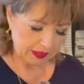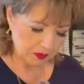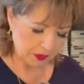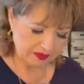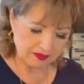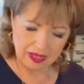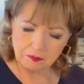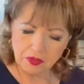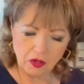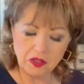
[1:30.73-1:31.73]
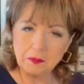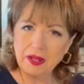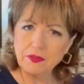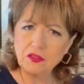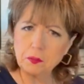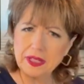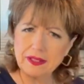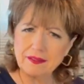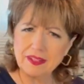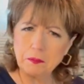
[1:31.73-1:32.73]
The reason I'm talking about this
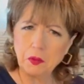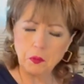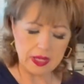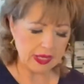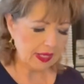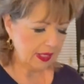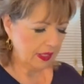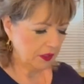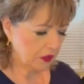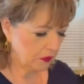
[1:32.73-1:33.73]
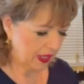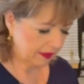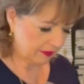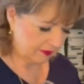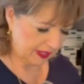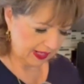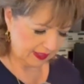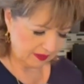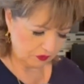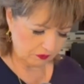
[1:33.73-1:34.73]
being the simple way, you don't have to
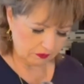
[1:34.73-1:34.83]
stand and